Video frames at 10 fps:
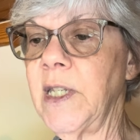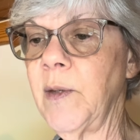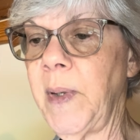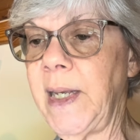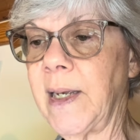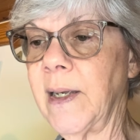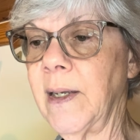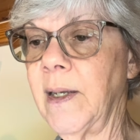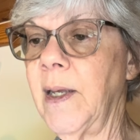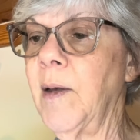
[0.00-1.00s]
speak.
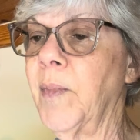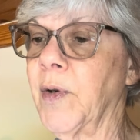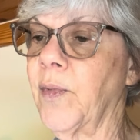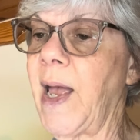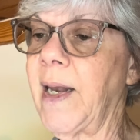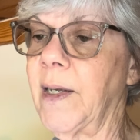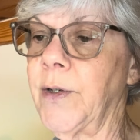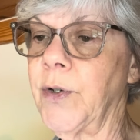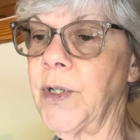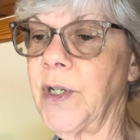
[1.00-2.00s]
But Rat
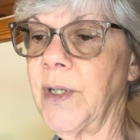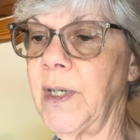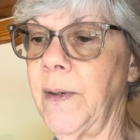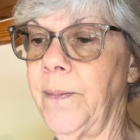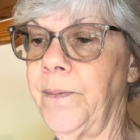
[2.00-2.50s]
understood.